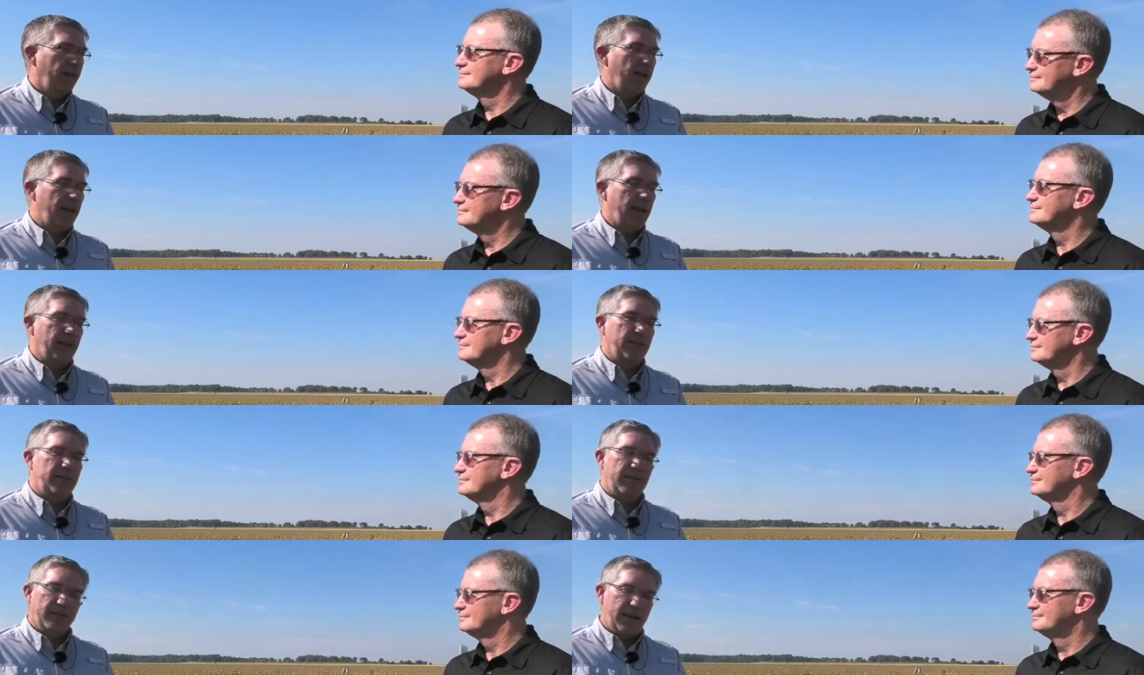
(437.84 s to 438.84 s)

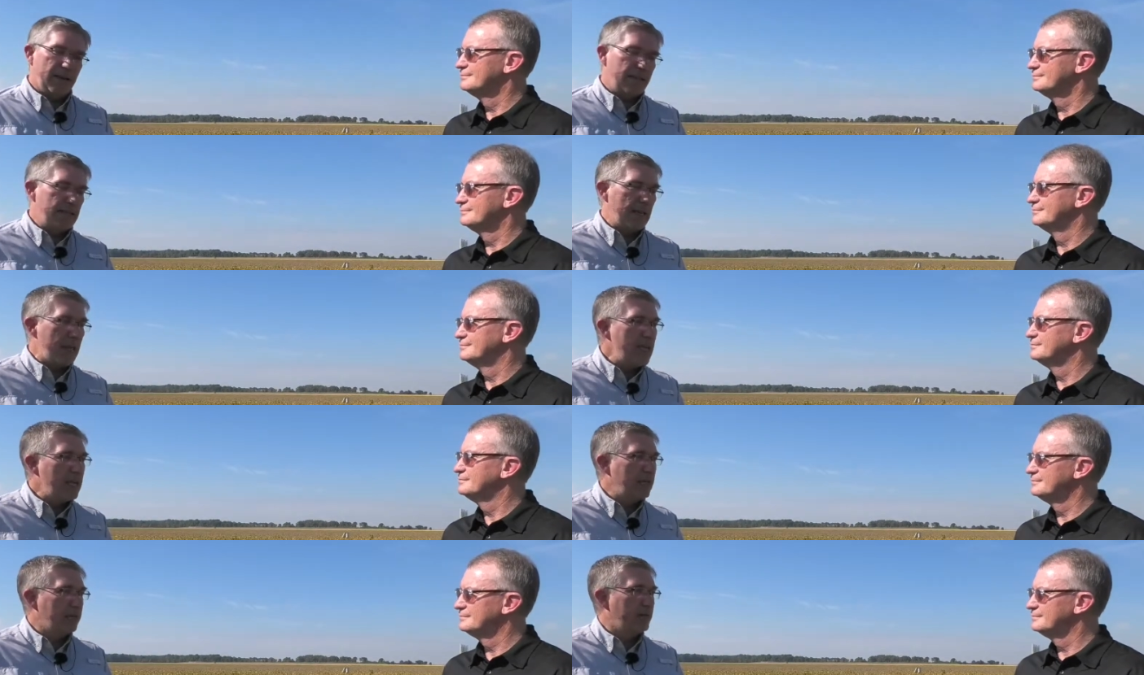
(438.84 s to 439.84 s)
Speaker 1: and in the
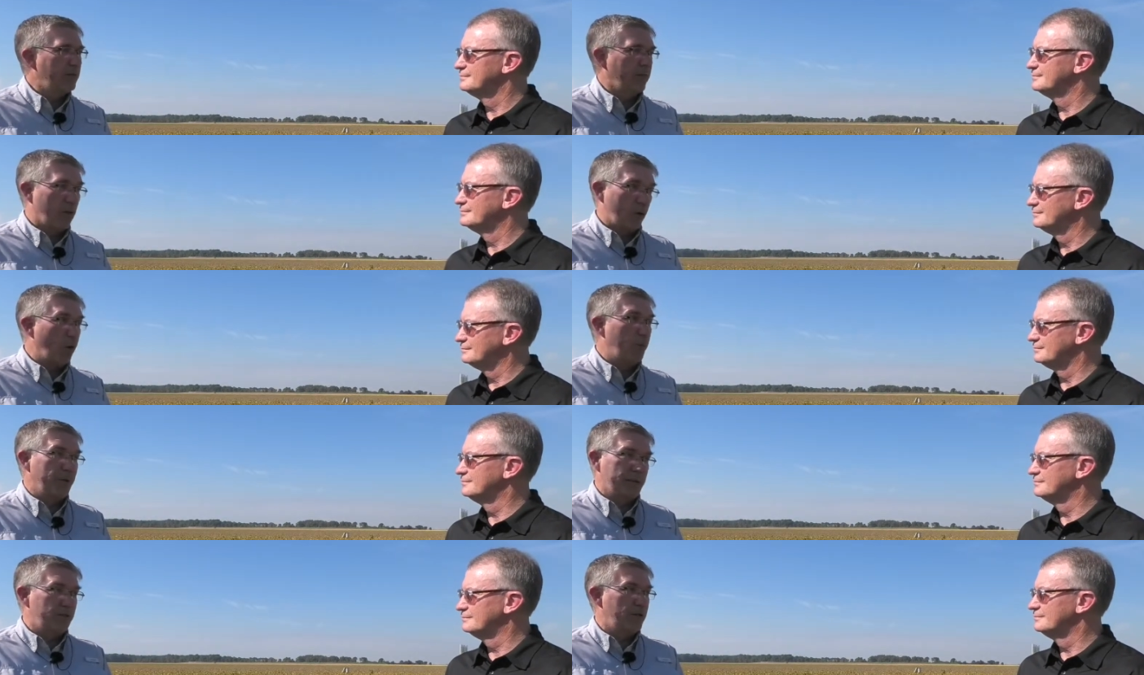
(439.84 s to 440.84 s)
end our hope
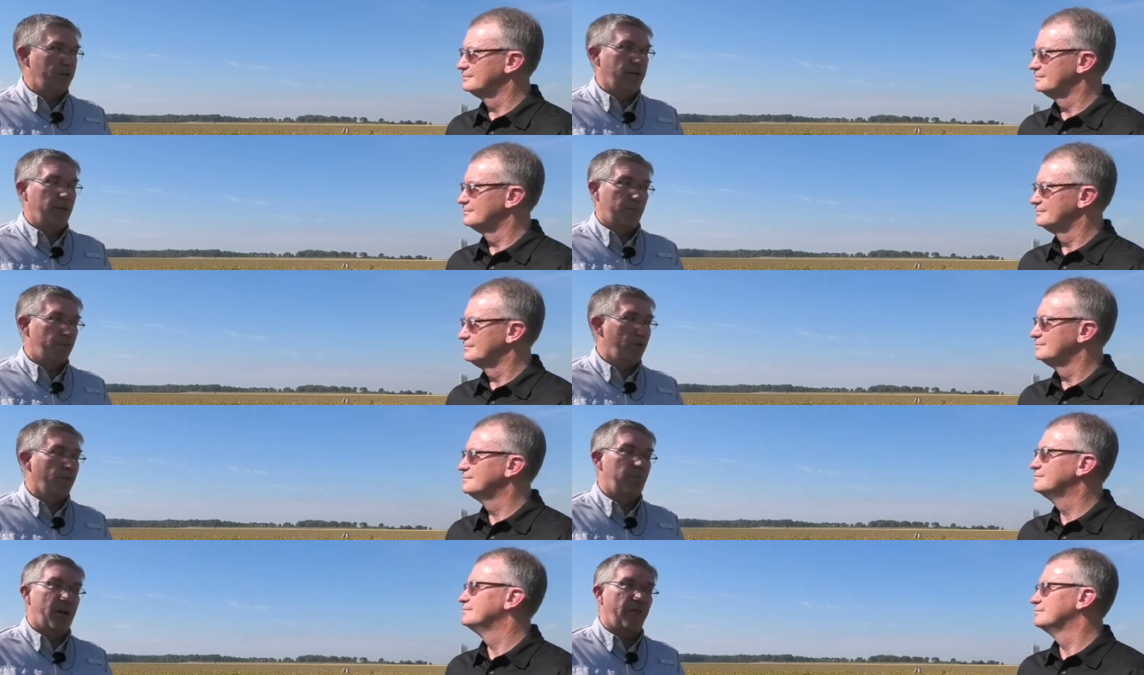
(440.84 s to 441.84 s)
is to
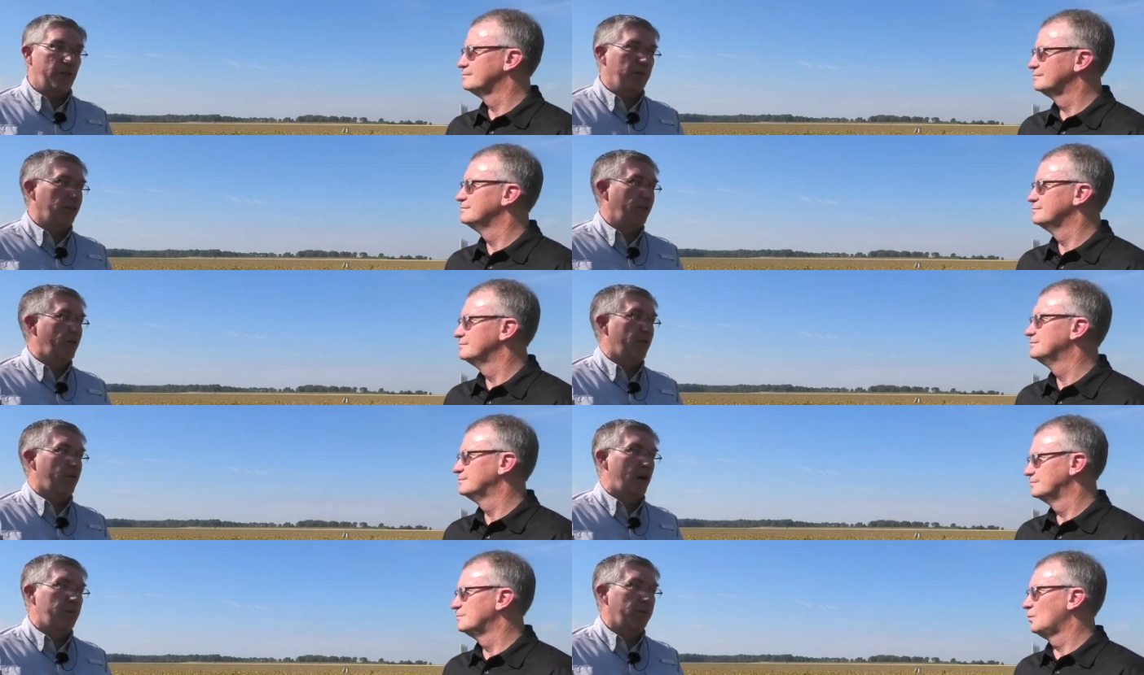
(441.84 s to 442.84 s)
improve profitability for the
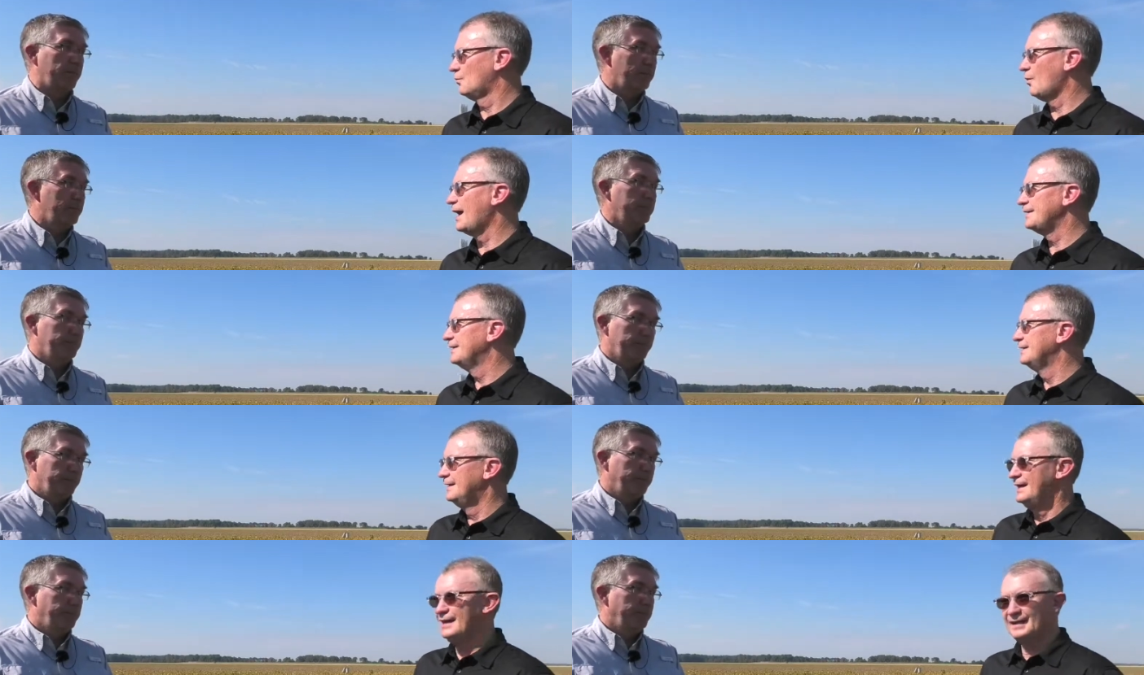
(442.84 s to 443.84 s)
farmer.
Speaker 2: Right.
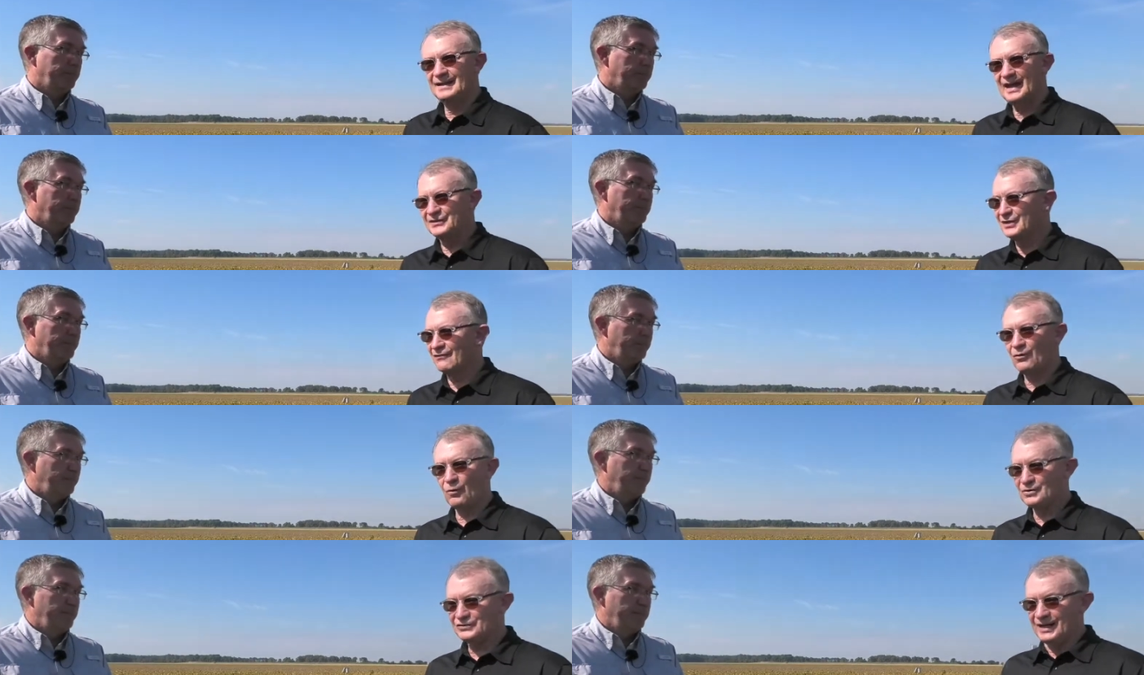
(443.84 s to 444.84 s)
Yes, of
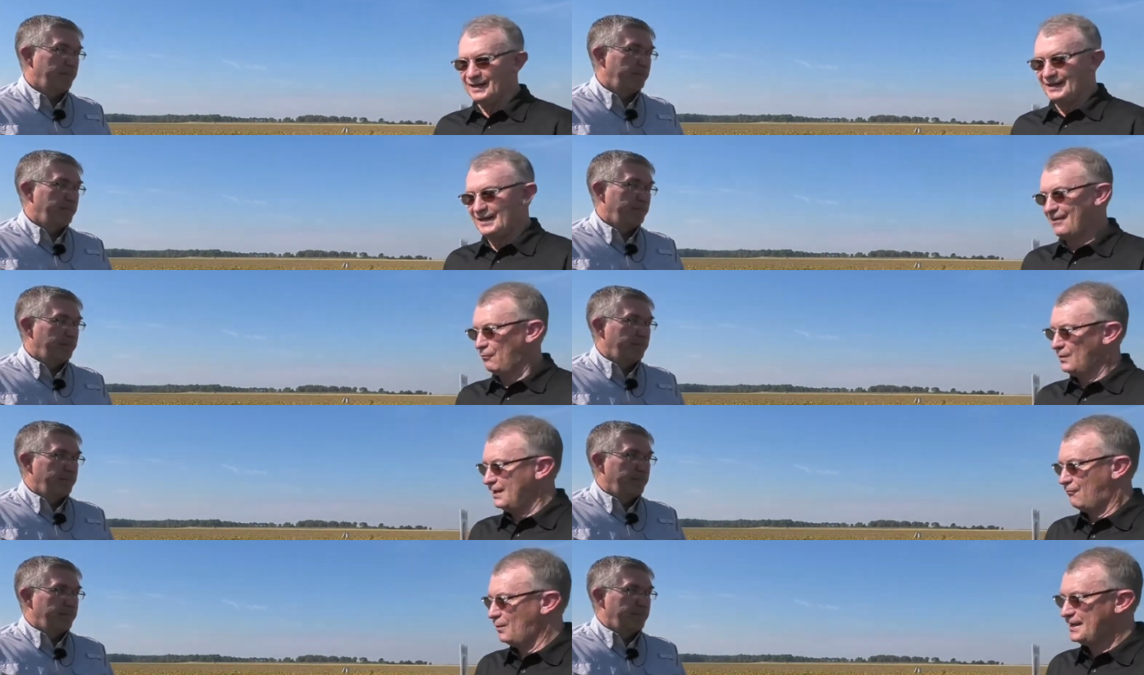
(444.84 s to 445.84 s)
course,
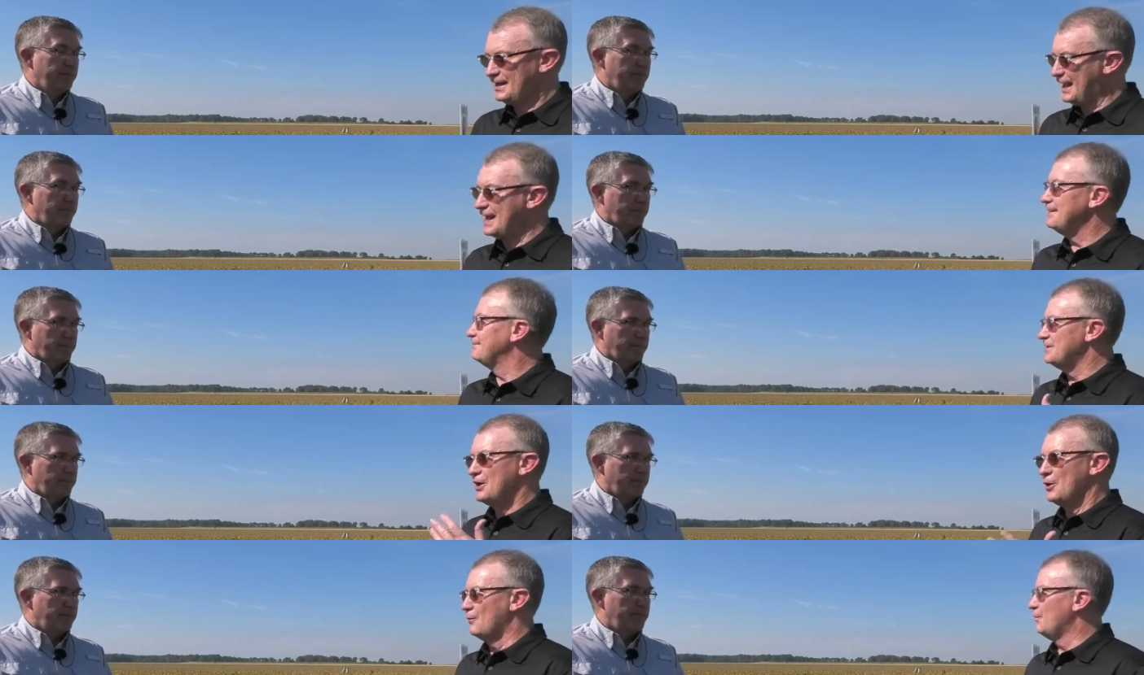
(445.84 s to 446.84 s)
if we can, you
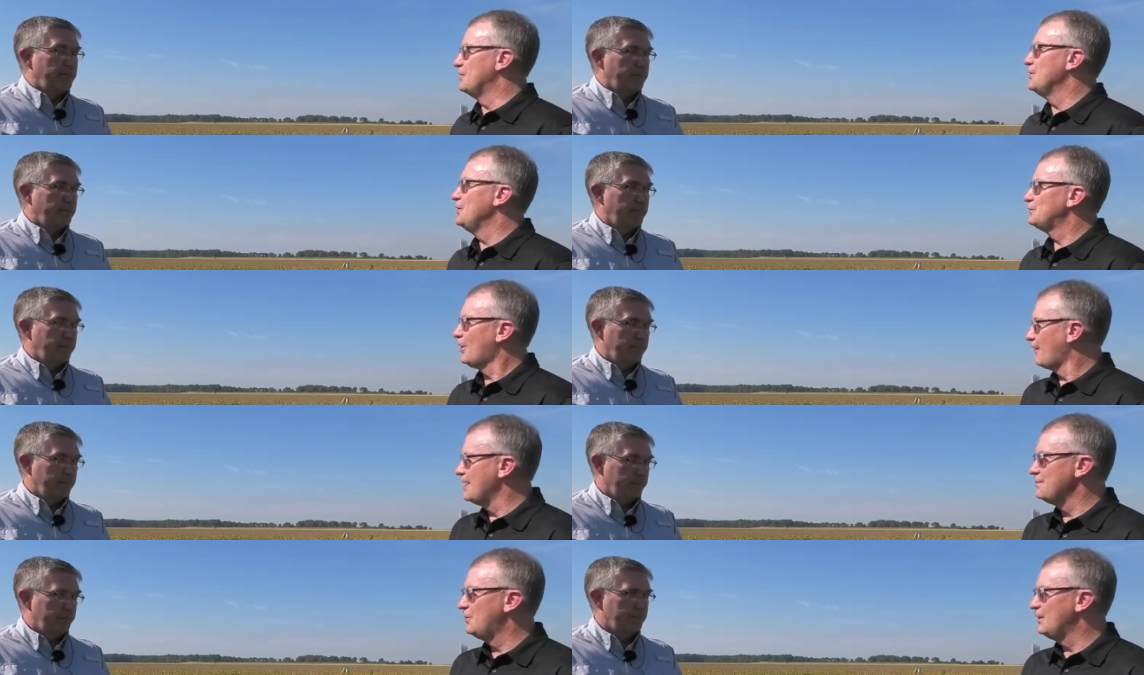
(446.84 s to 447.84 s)
know, reduce our
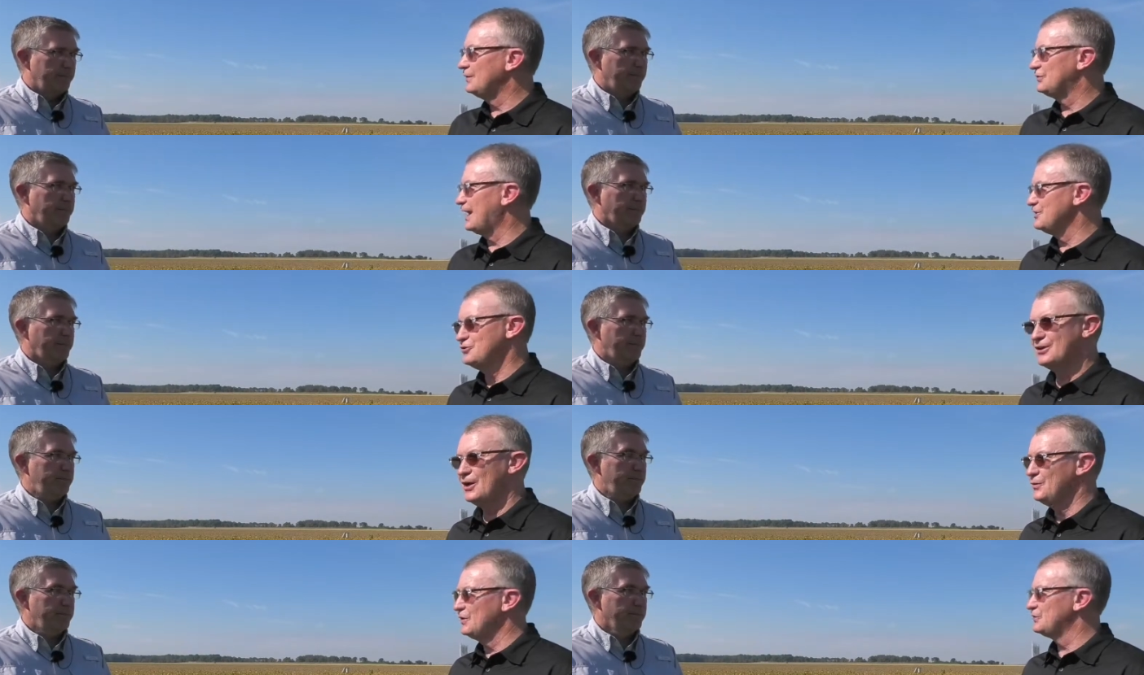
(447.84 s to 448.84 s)
inputs, and as you
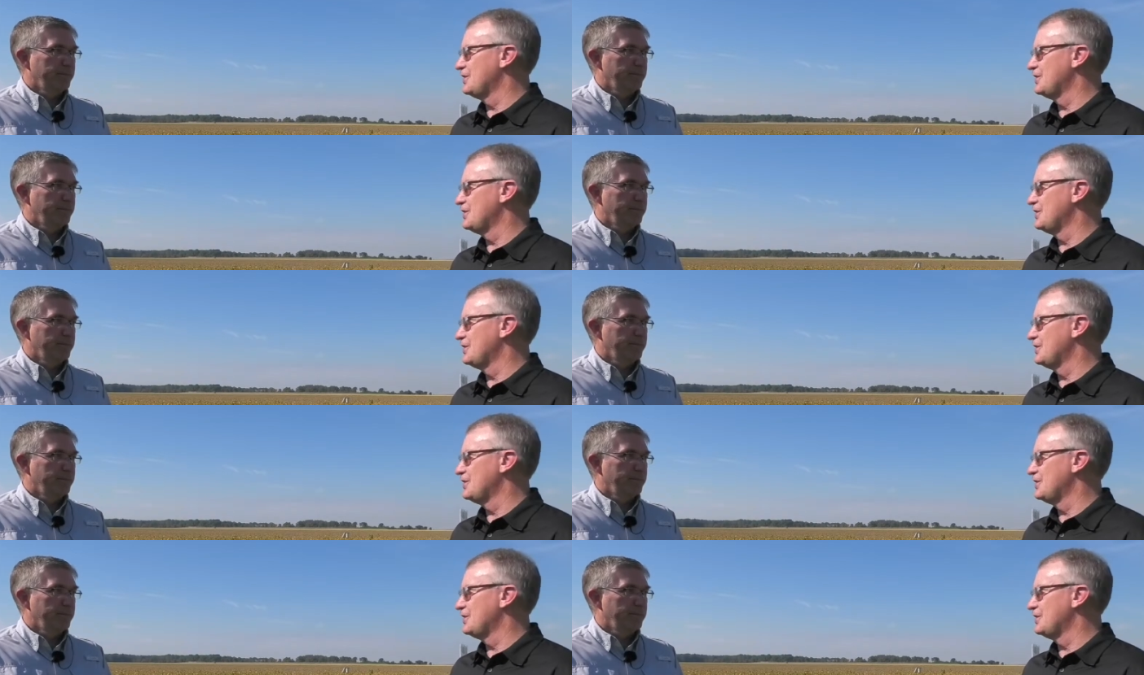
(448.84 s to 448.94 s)
know, this